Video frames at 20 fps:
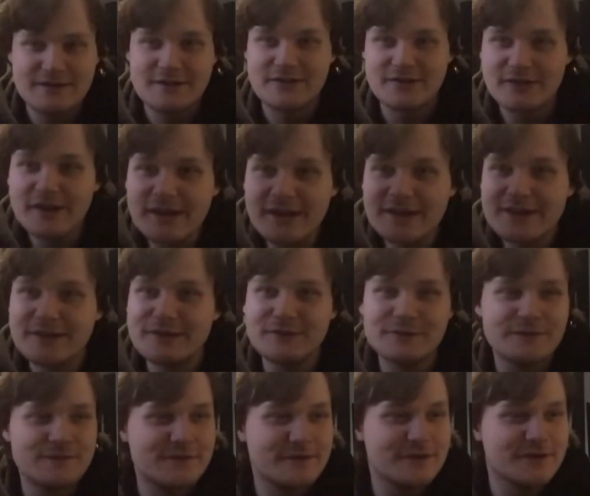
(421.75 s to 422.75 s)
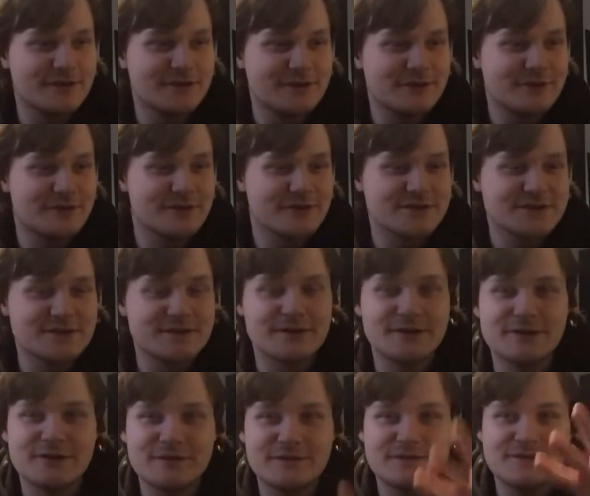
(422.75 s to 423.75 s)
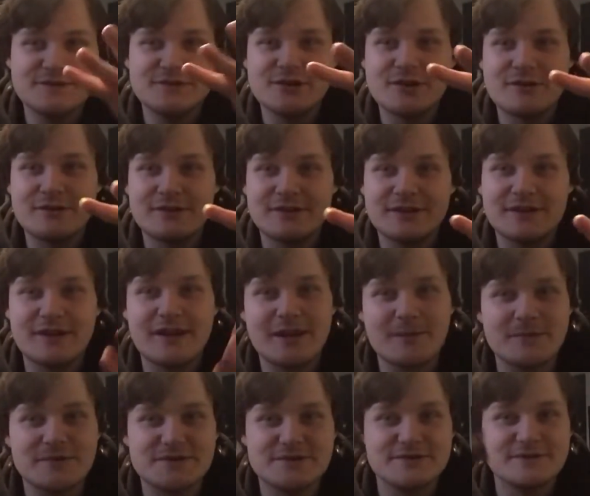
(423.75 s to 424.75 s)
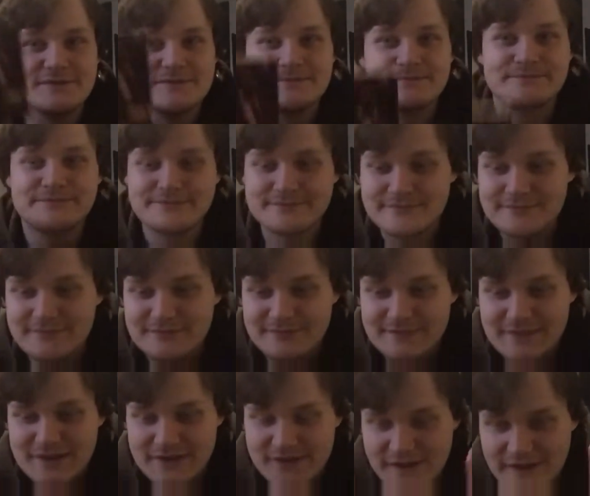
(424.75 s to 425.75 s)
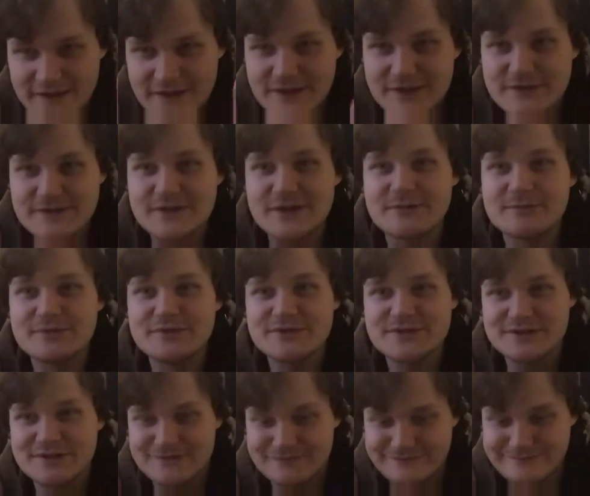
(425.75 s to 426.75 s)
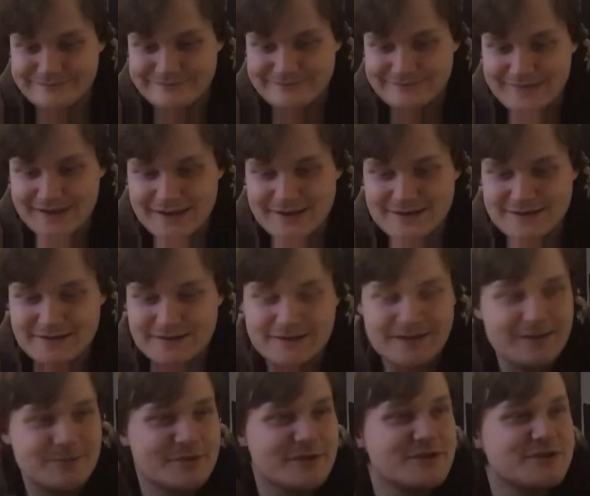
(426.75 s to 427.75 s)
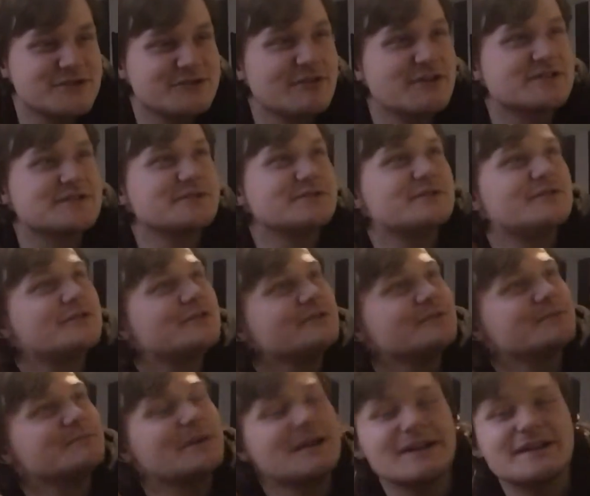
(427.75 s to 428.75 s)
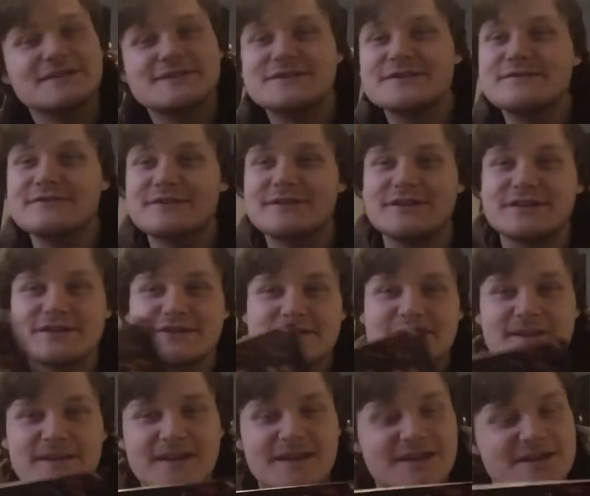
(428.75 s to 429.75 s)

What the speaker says: Thank you for auctioning off John and Imogen. Thank you so much. And I'm going to treasure all of my Ed Sheeran collection, and